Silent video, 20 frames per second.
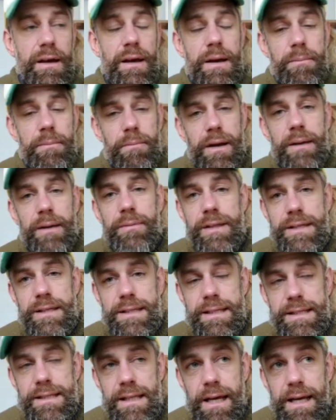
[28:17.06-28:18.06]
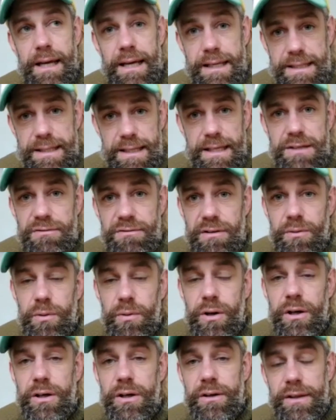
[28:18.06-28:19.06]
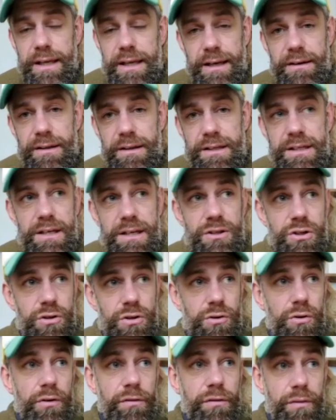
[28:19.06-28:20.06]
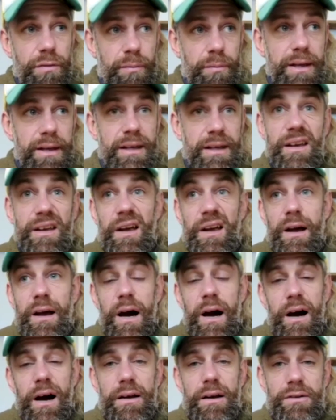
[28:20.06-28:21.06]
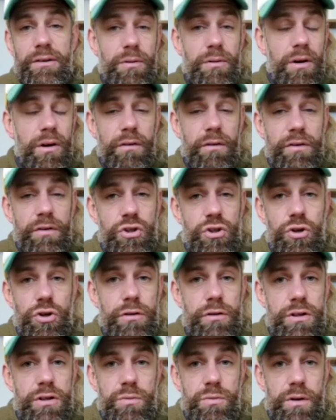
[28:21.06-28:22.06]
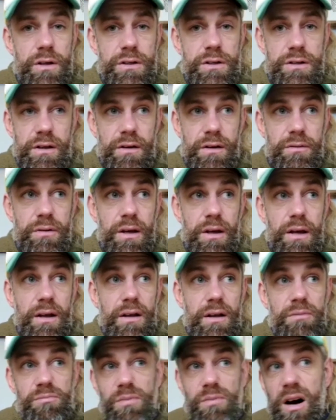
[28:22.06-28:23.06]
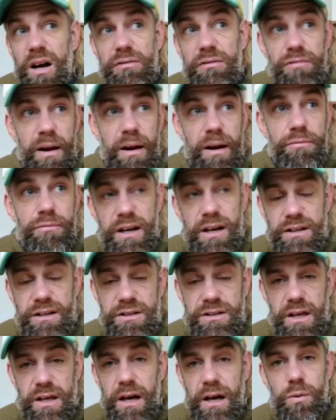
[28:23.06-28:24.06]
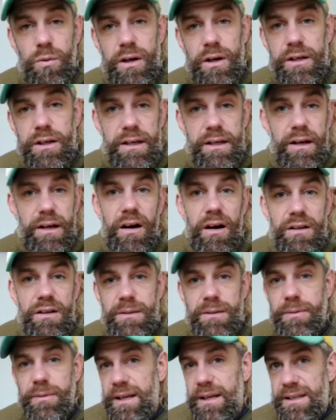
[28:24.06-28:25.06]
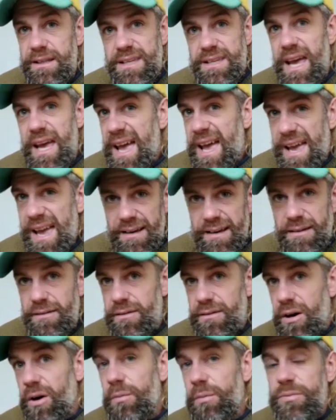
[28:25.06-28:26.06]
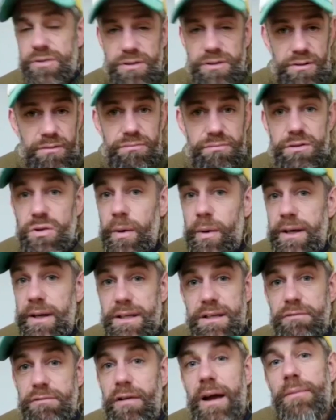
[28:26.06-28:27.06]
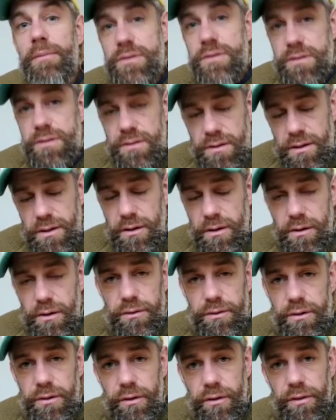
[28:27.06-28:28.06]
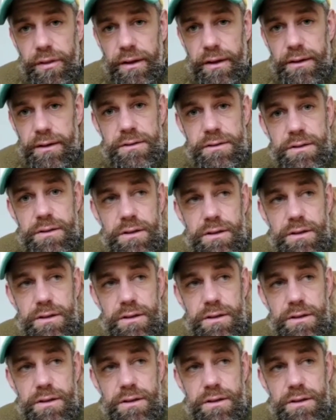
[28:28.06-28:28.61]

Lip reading: Maybe this is like accessory work at the end of the session, or for me, I do a lot of endurance work. So my rep ranges that I work in are typically 10 up to 20 reps on things.